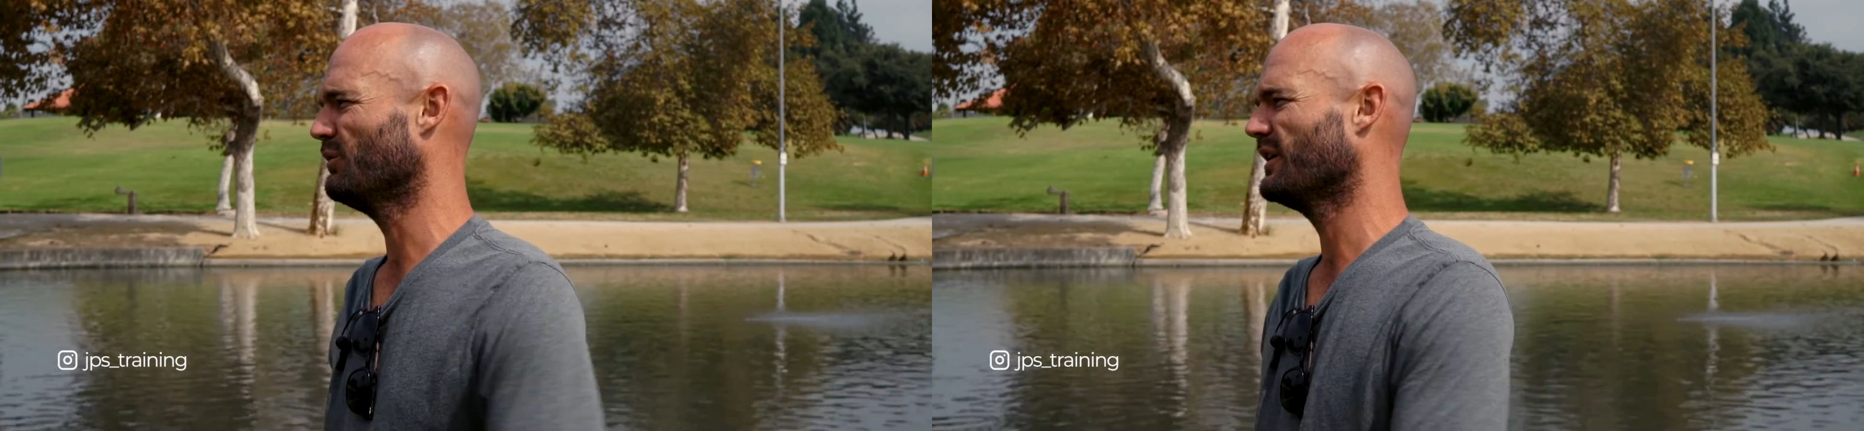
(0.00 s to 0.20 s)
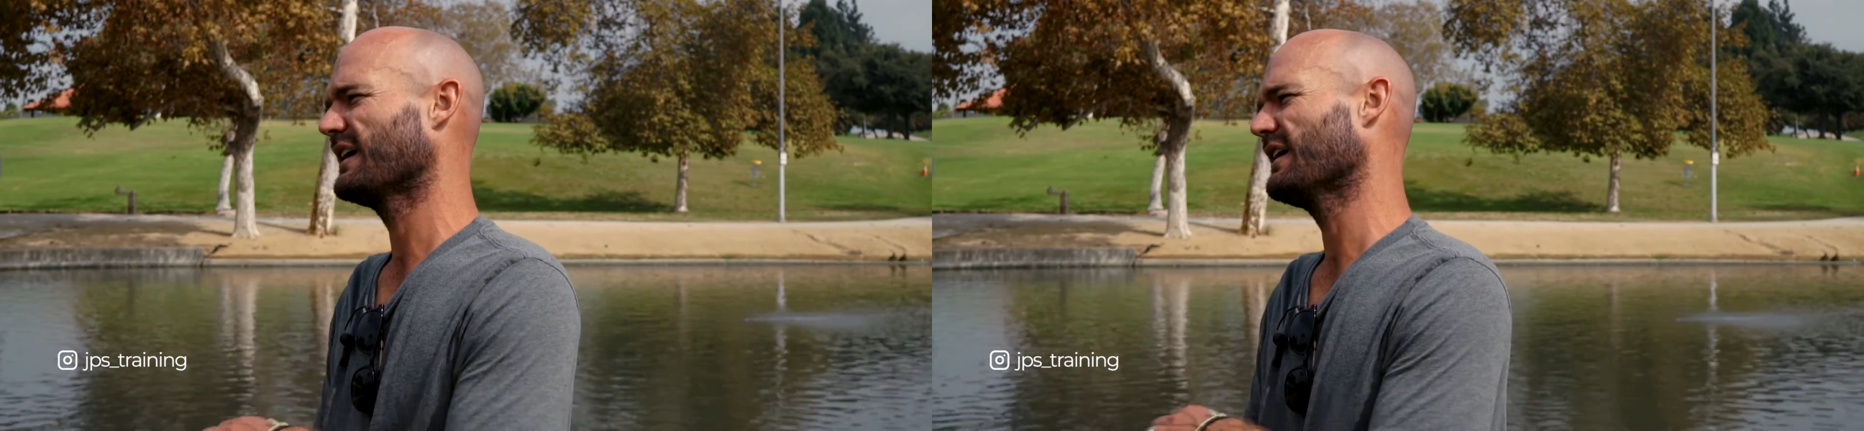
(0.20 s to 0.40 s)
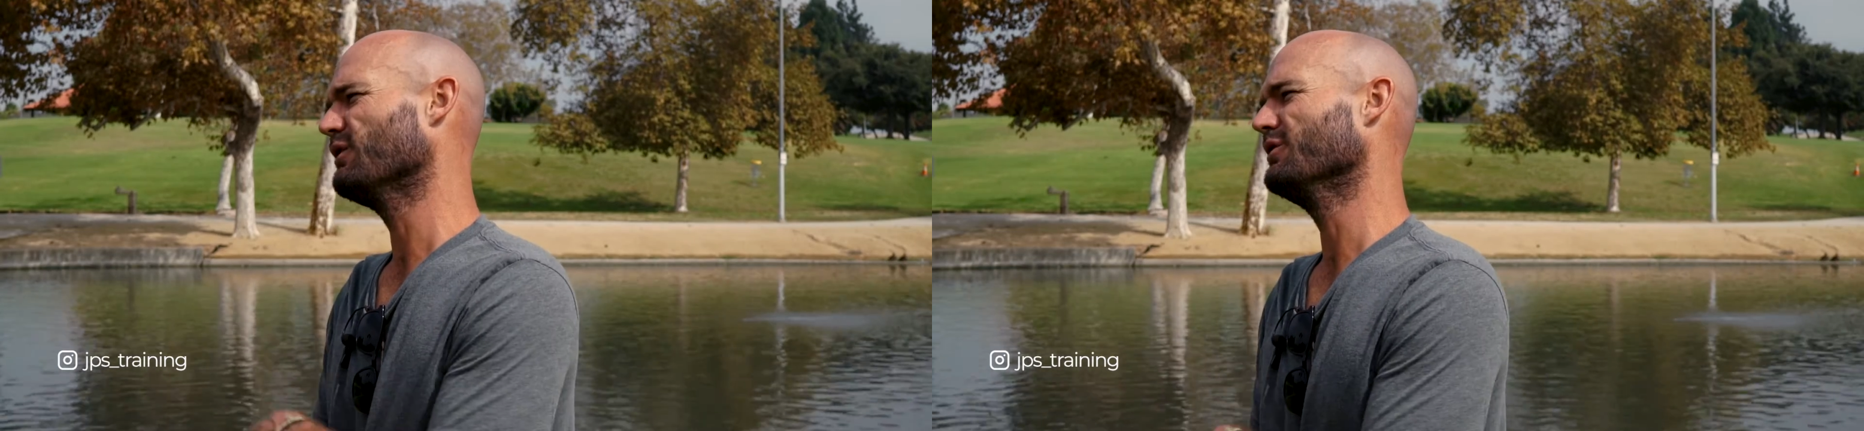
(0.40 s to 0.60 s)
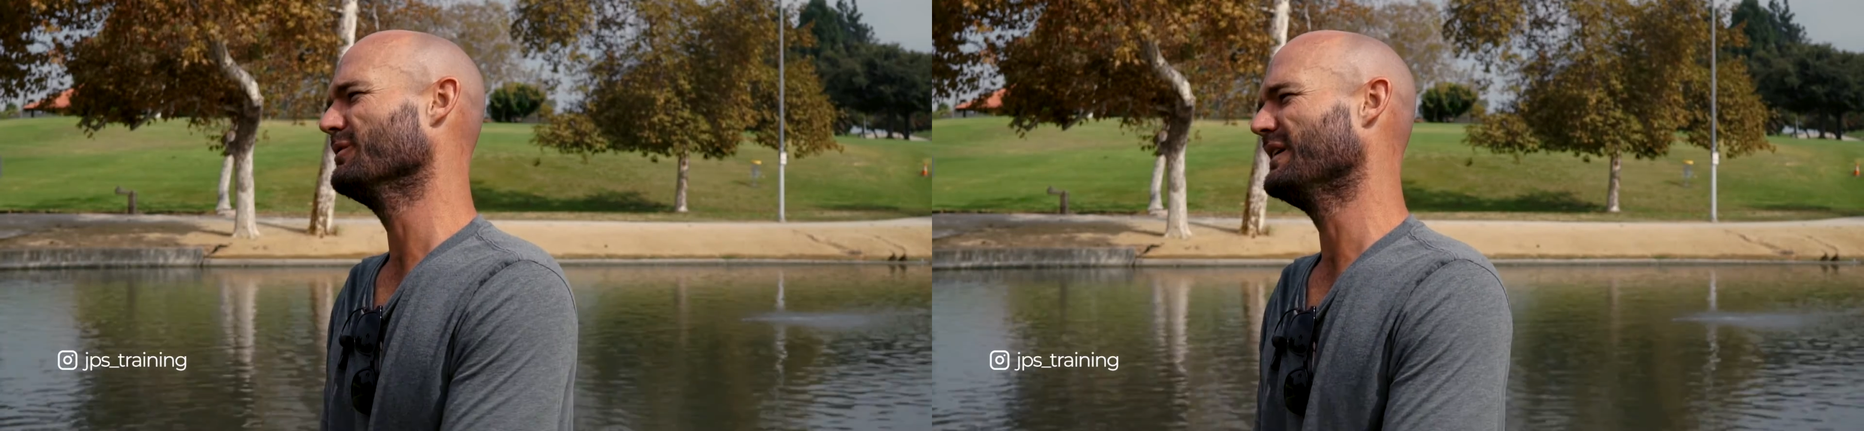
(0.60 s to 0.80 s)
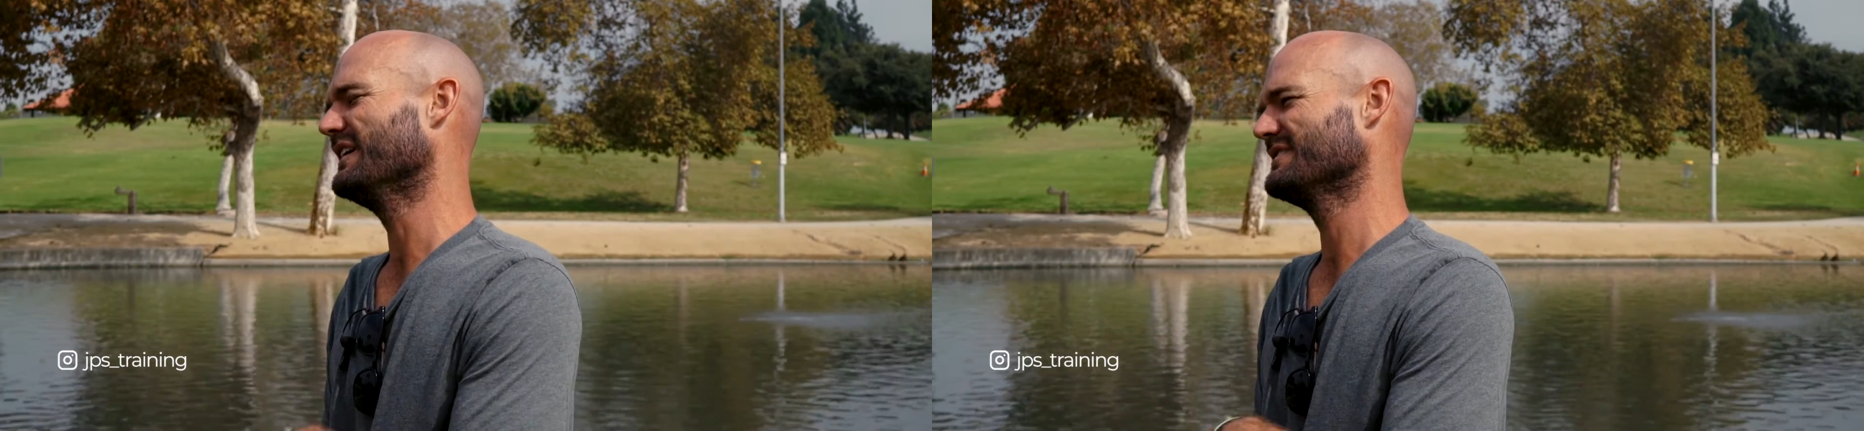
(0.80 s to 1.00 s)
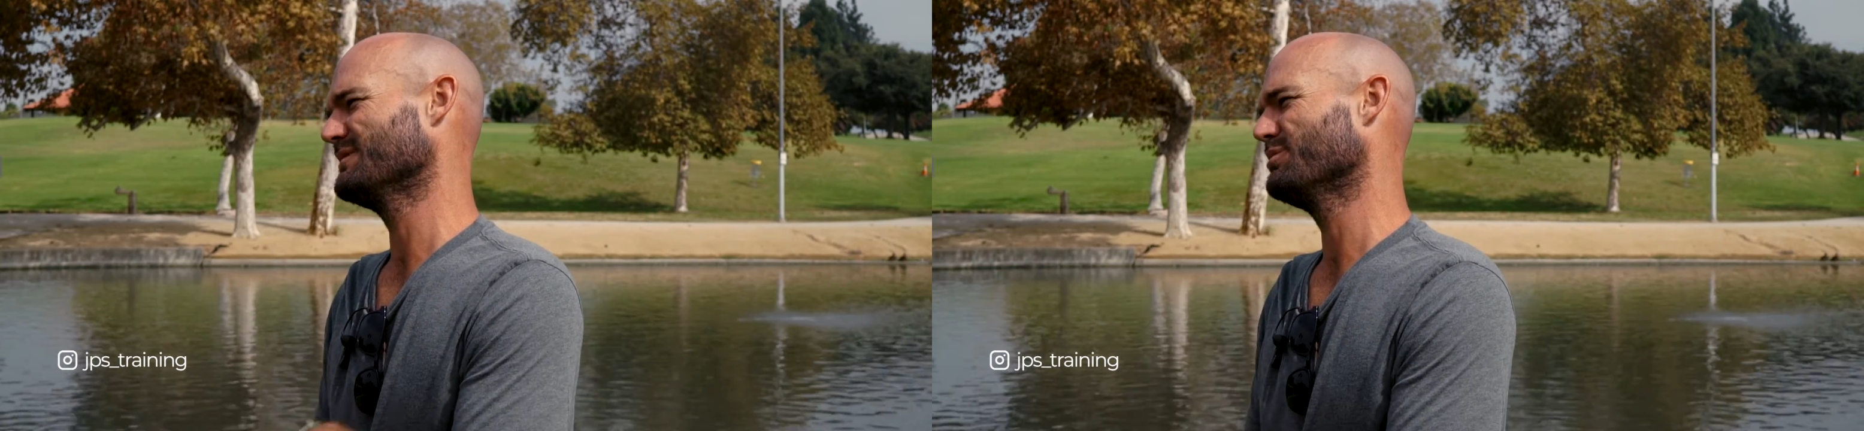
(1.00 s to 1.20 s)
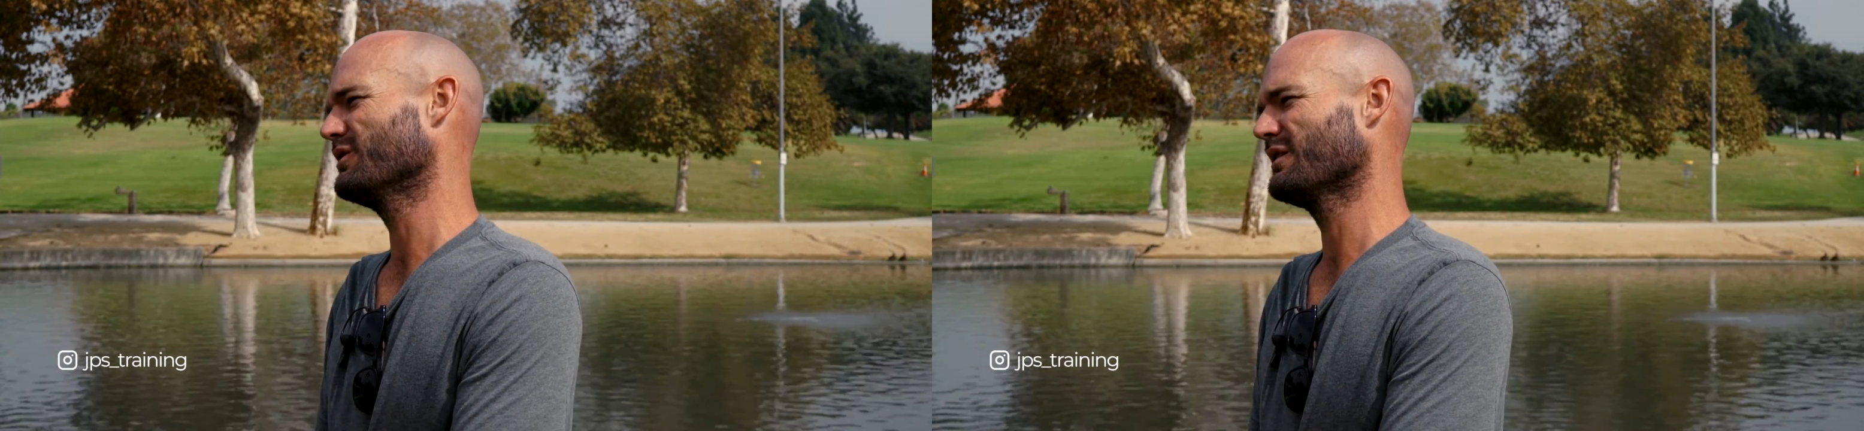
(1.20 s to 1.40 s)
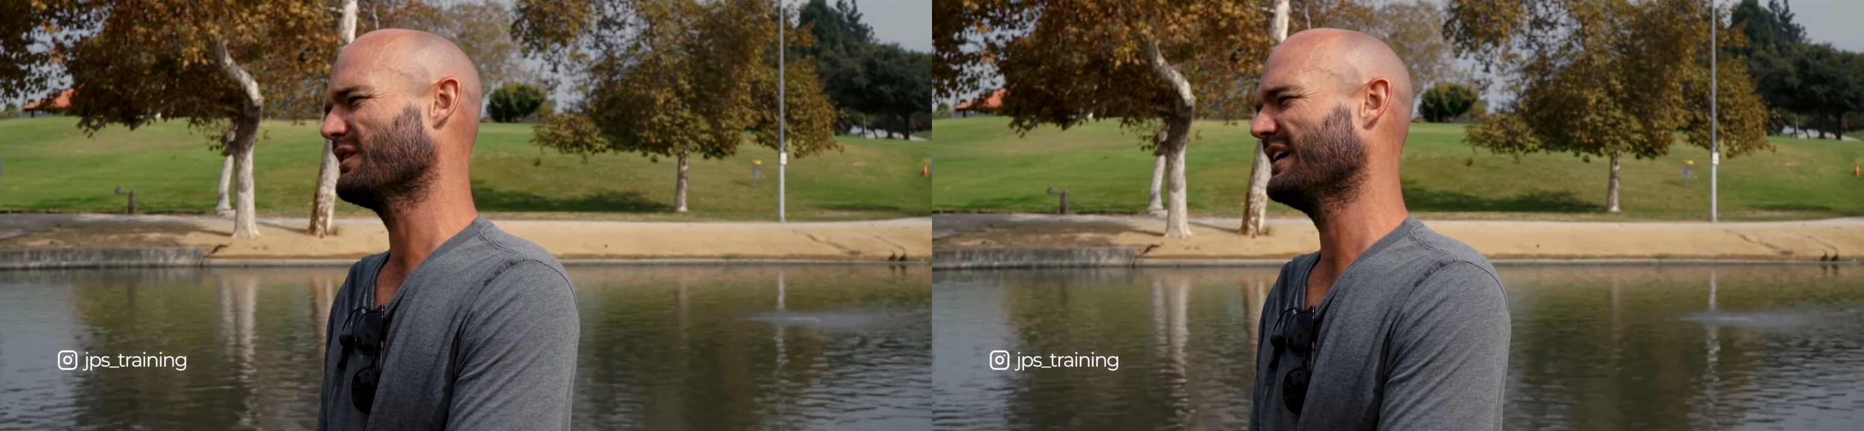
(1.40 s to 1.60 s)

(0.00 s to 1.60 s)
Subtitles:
where to get a hold of me is an important